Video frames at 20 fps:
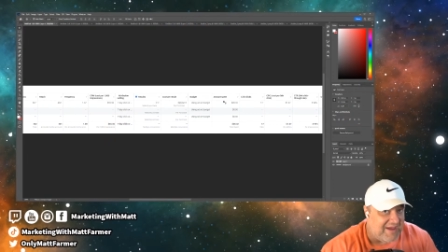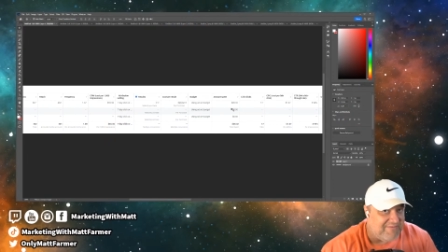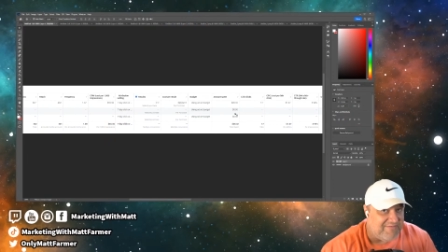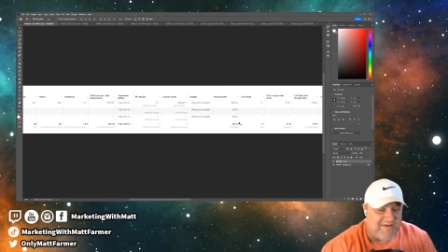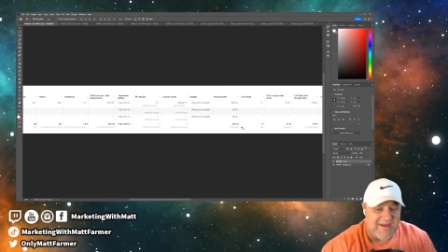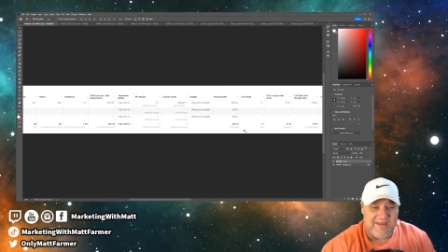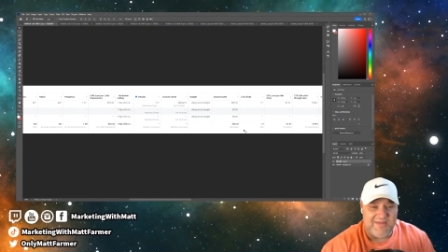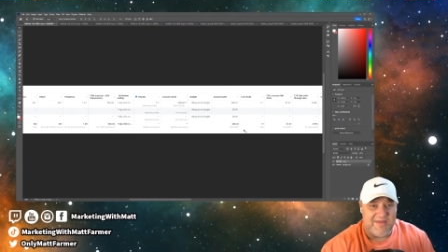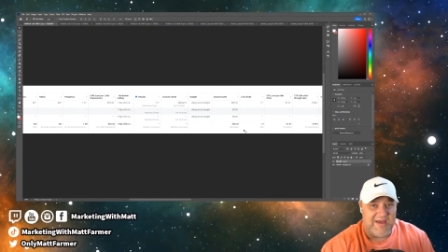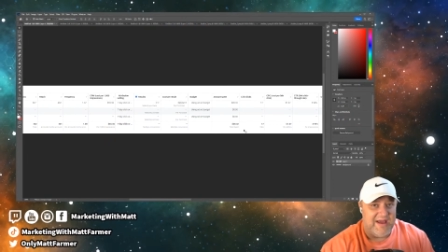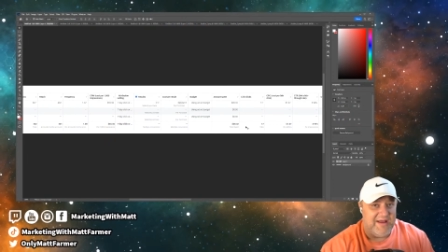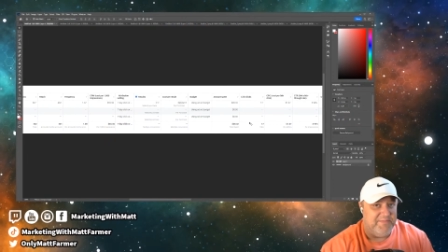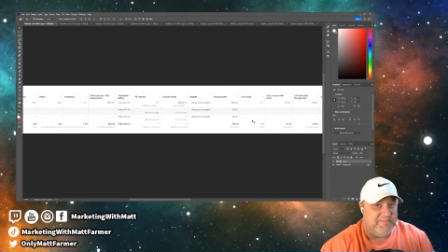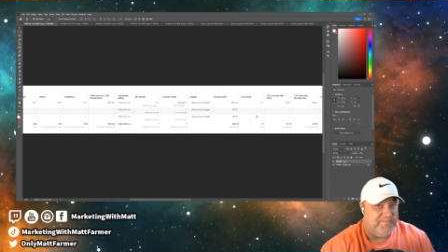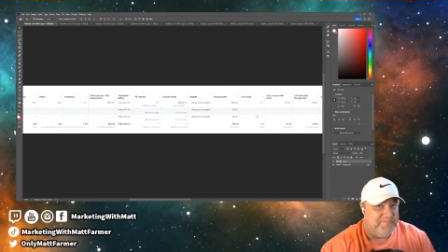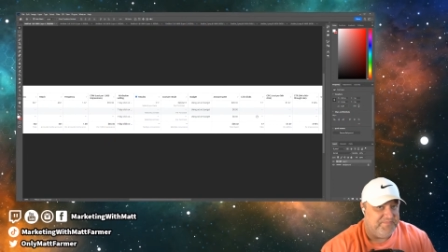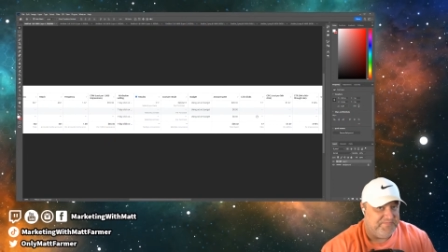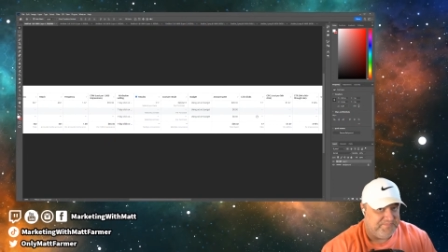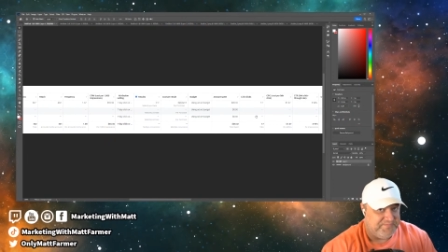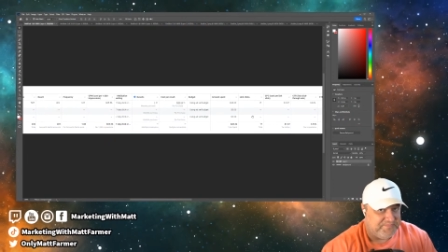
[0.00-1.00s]
fake that.
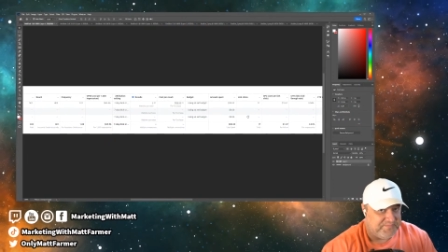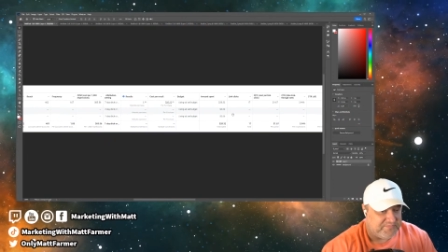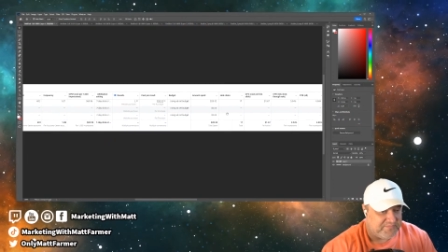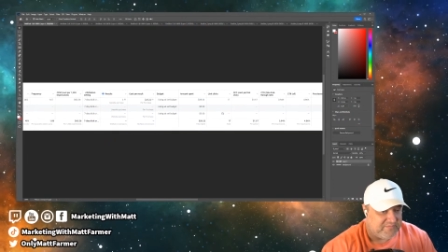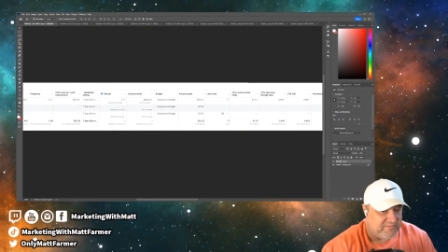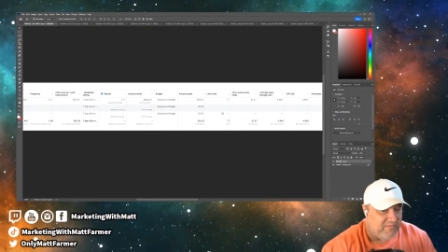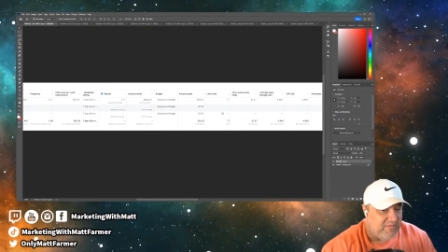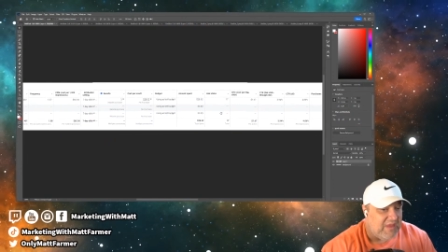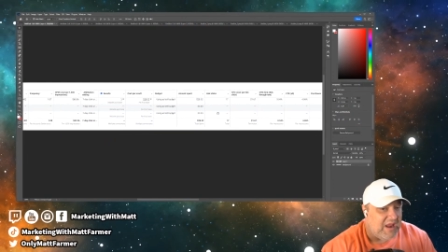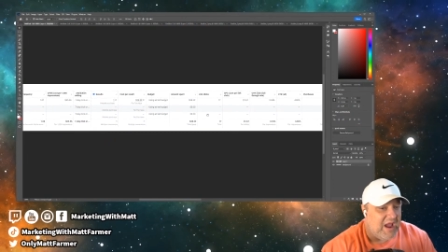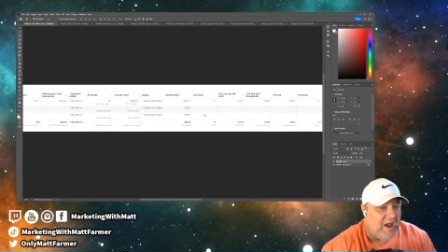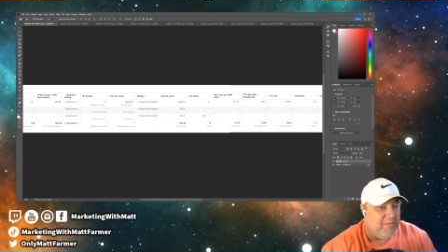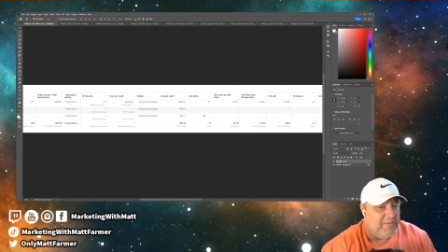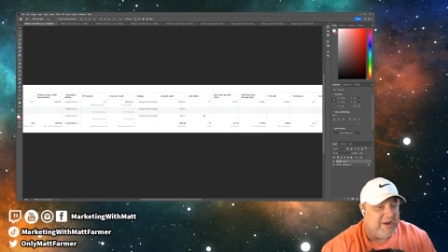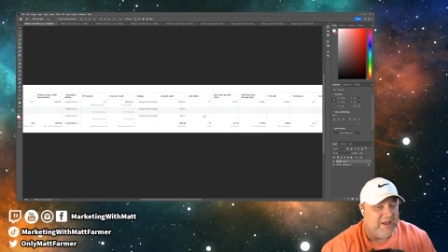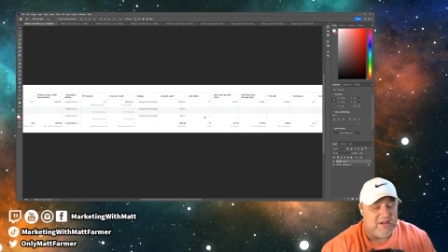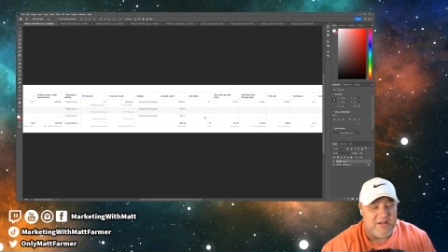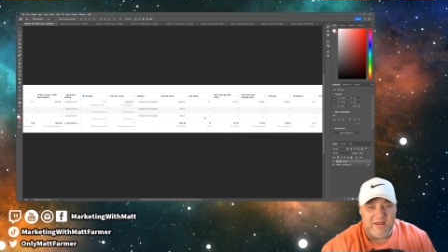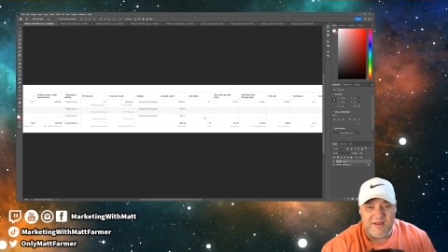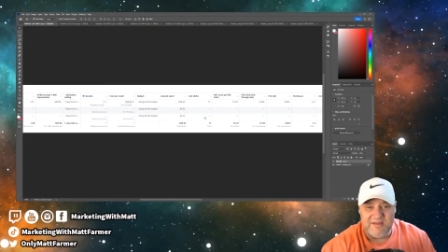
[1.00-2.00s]
How many
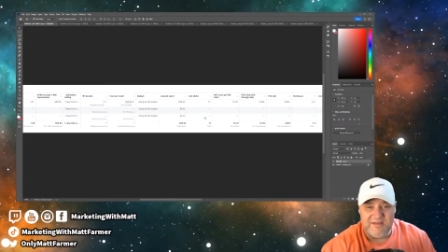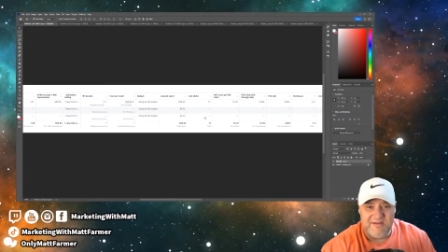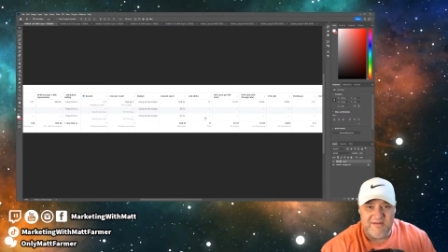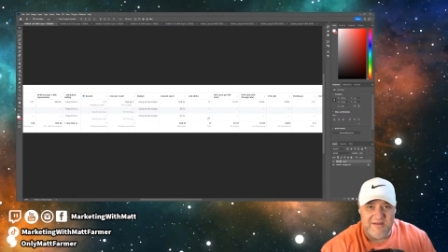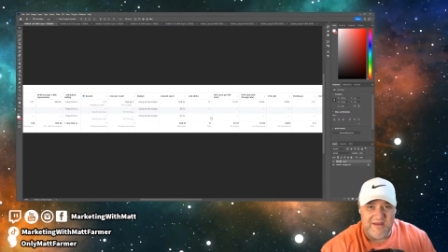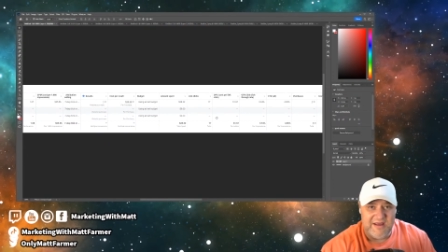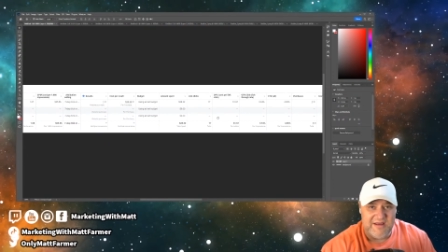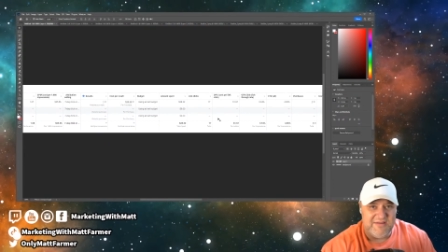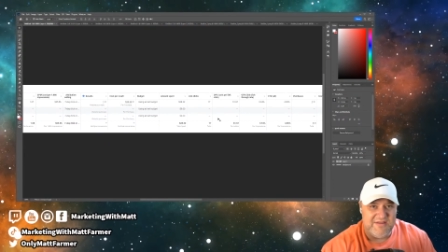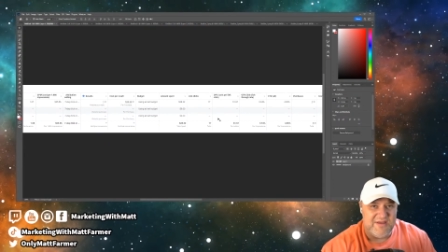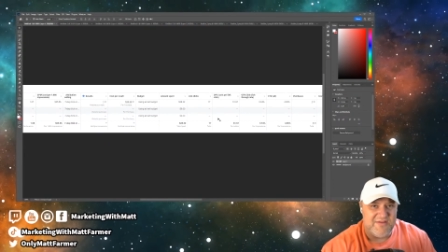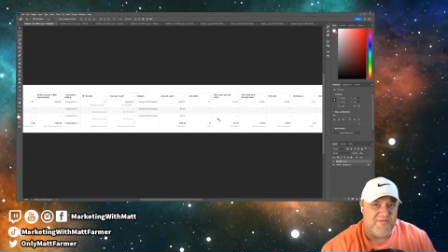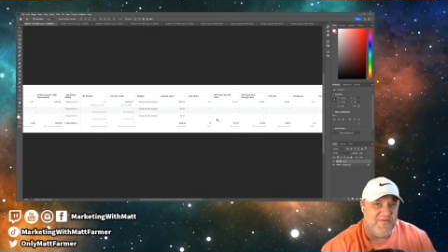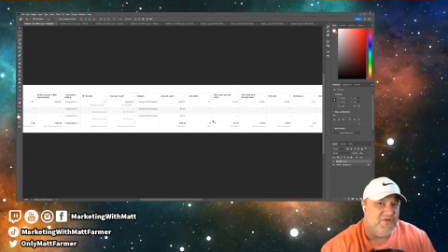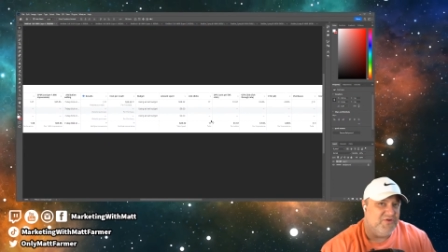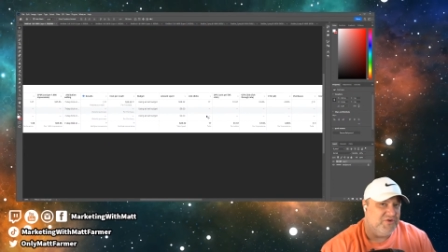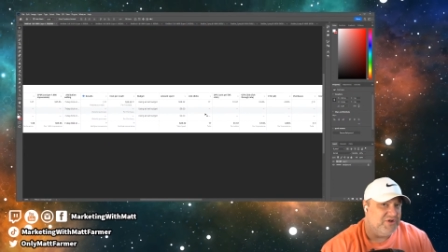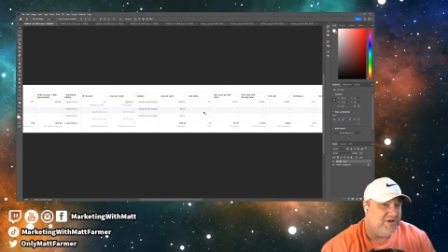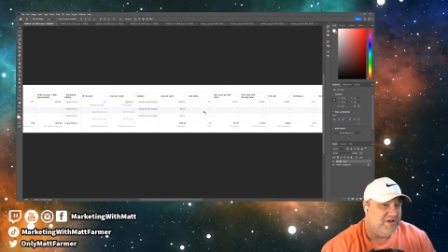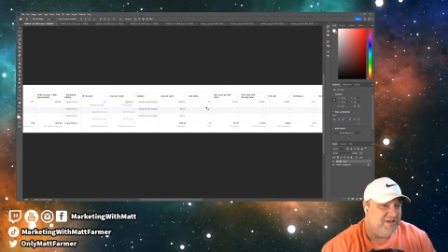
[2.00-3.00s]
clicks in this
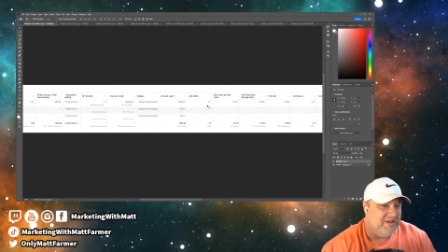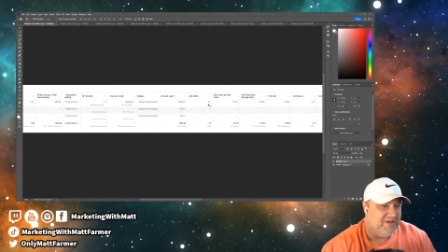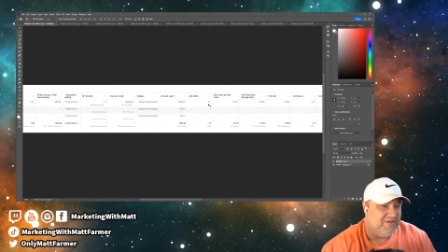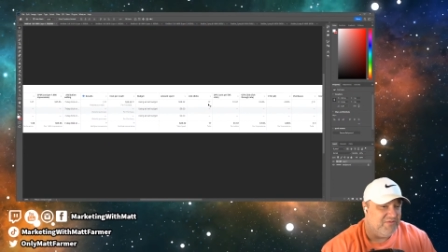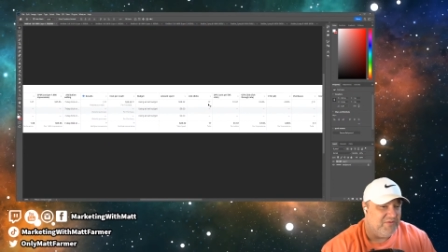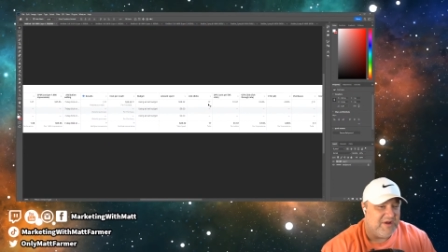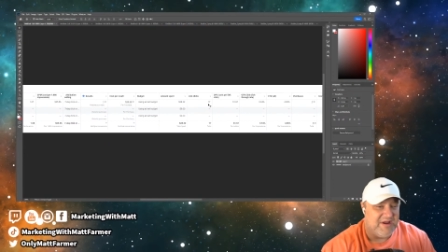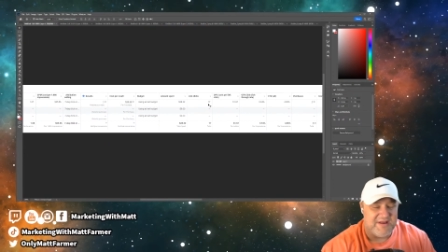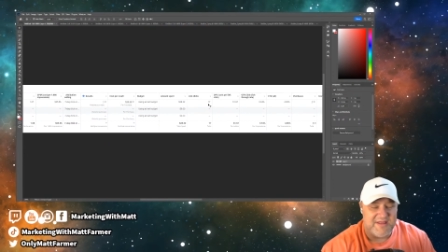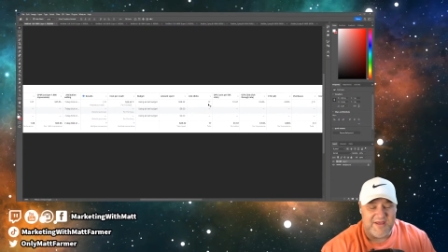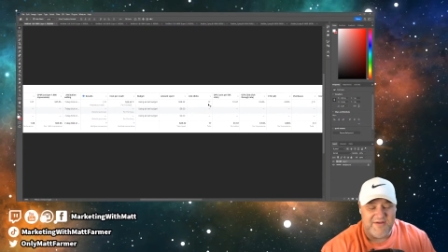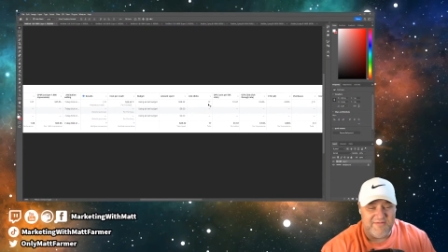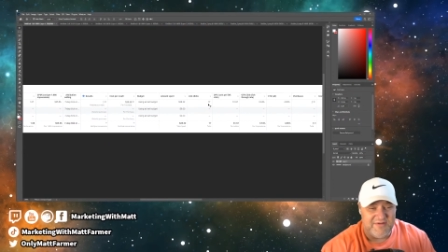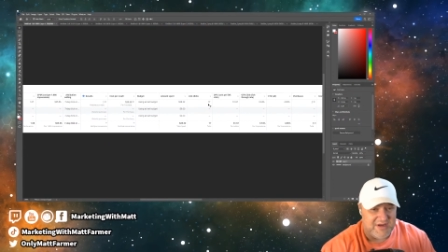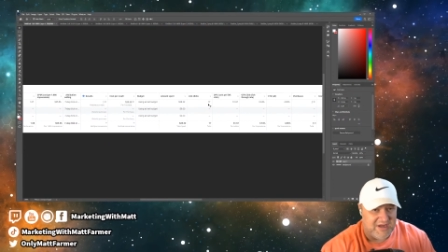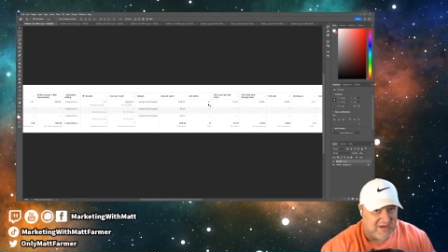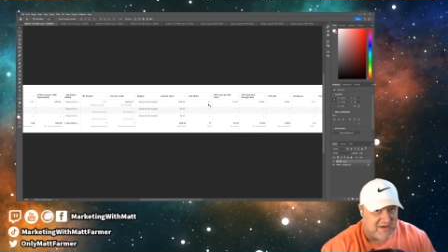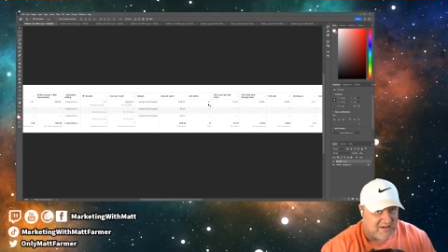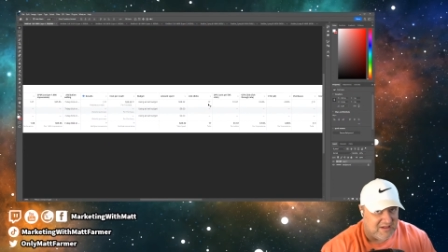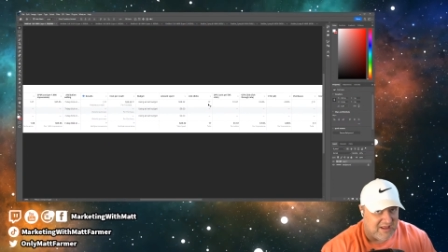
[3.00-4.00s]
version? At least we got
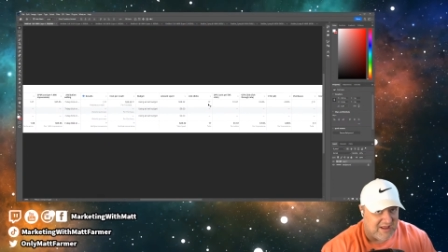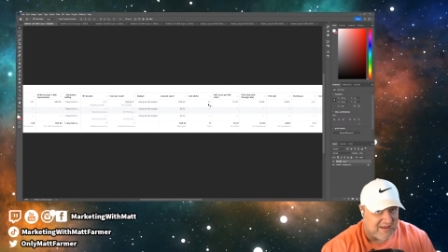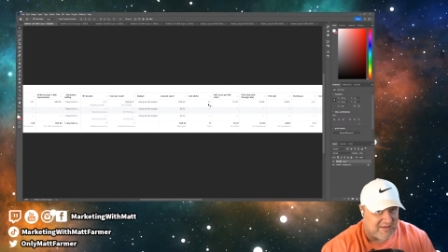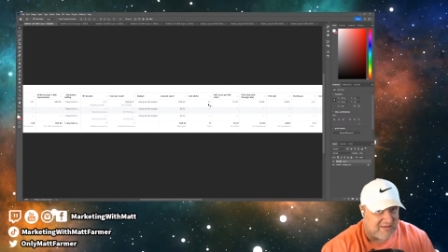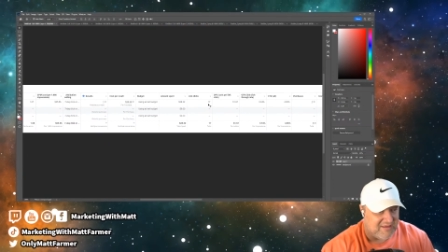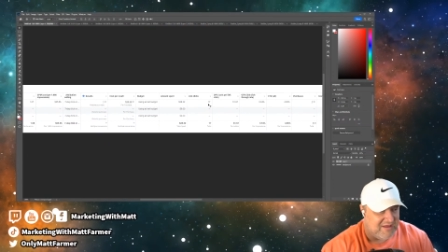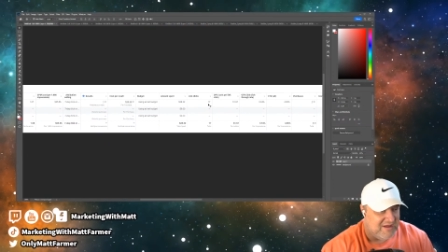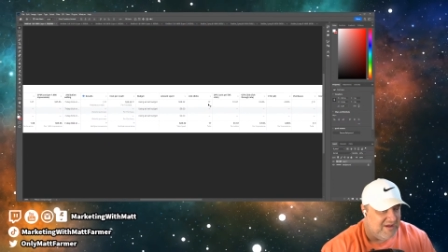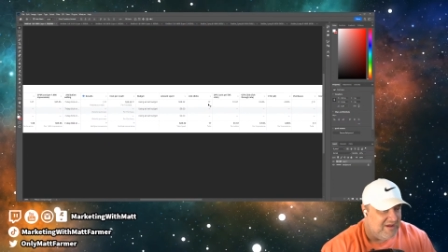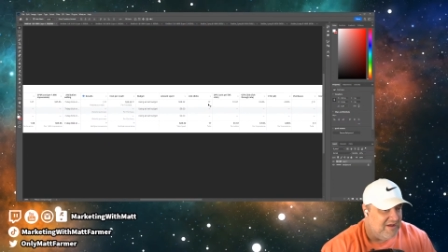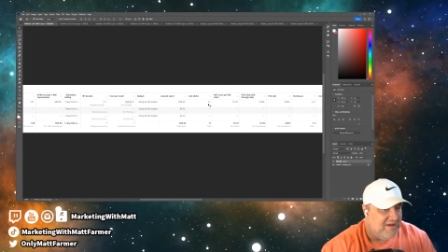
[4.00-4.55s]
17 clicks.